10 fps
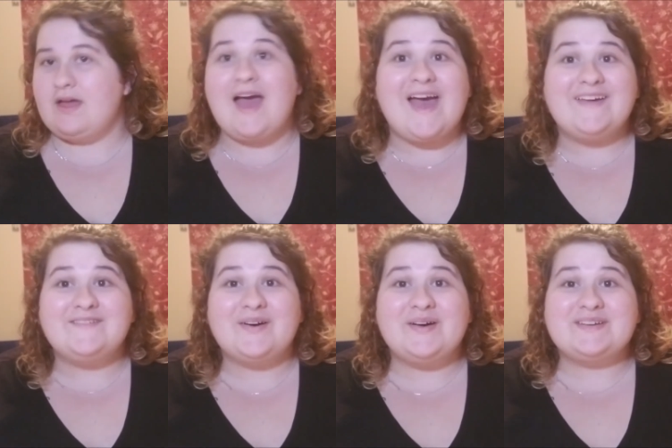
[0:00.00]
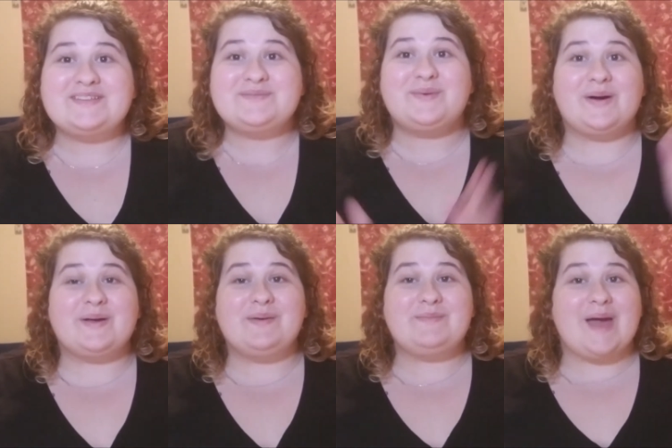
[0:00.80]
Hi folks,
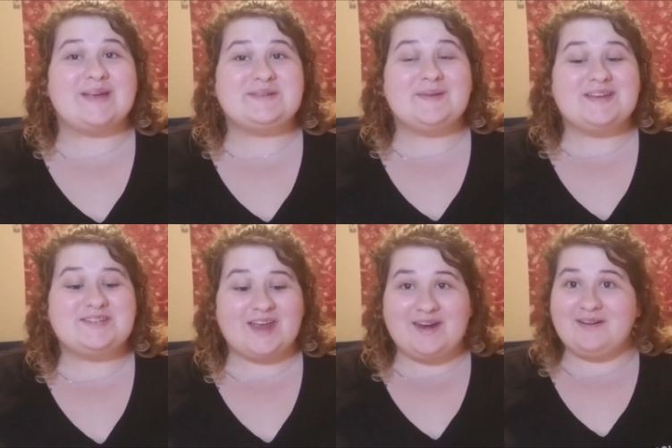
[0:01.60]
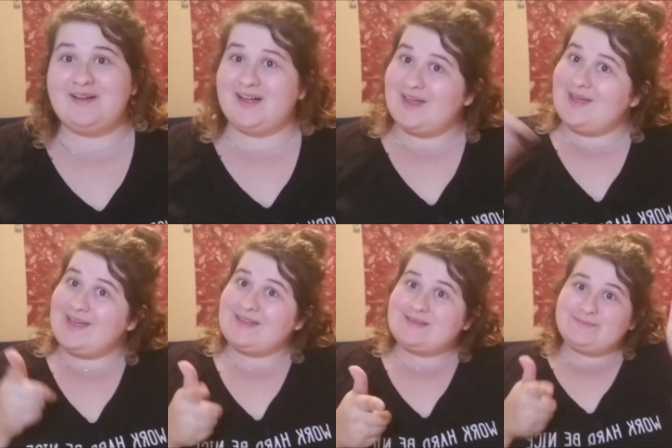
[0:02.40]
welcome back to my channel. It
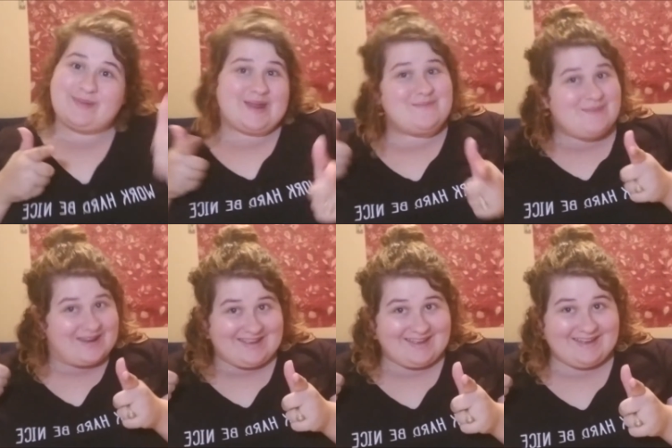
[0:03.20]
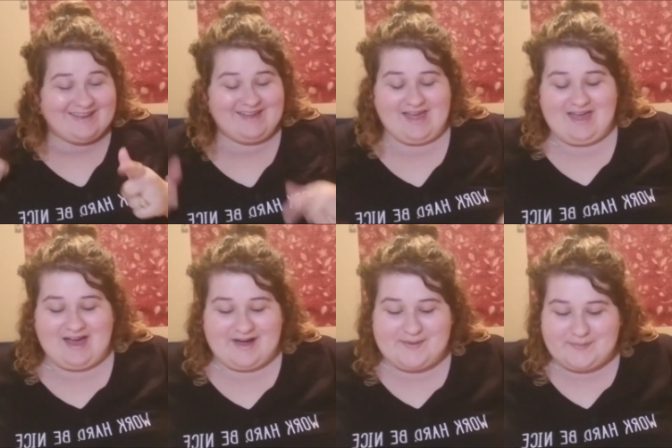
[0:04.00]
has been a minute.
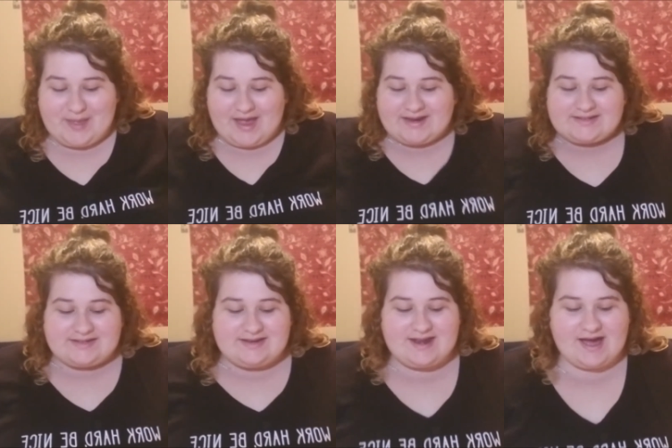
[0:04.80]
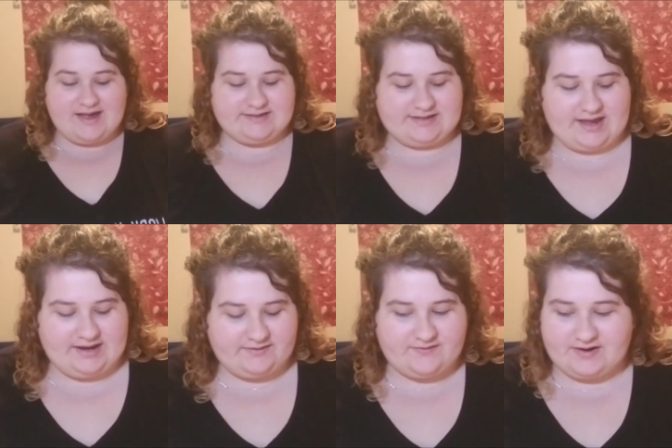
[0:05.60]
Um, I did not
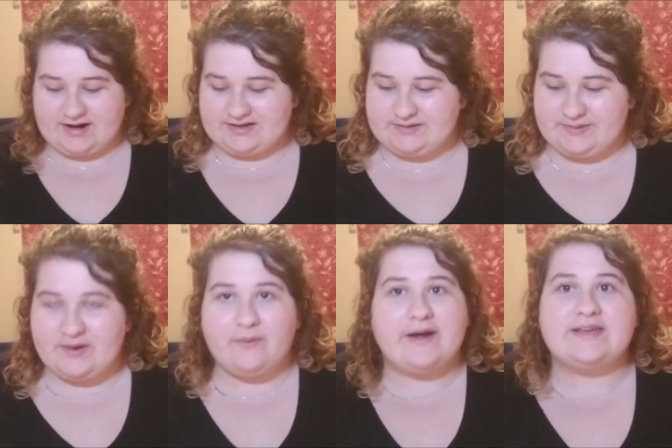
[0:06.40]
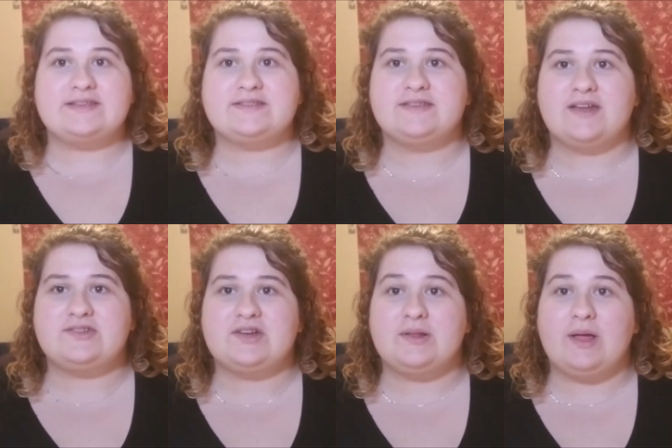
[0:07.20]
intend for it to be quite
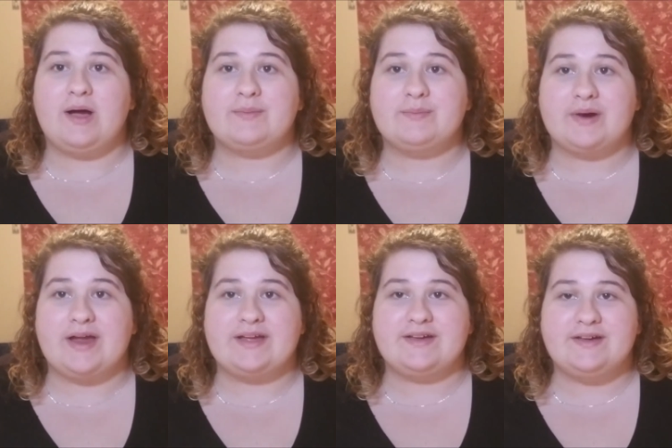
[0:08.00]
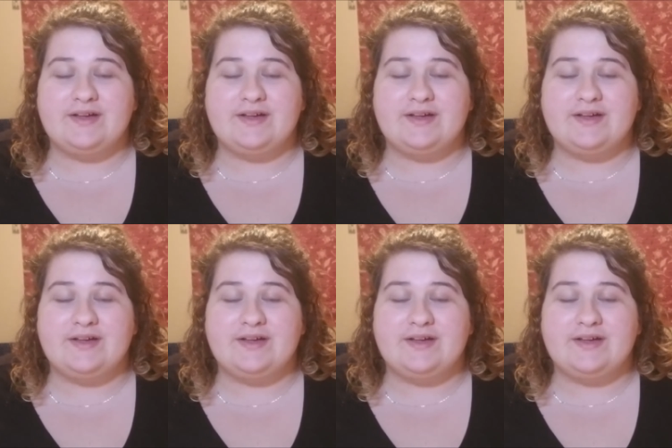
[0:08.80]
such a long break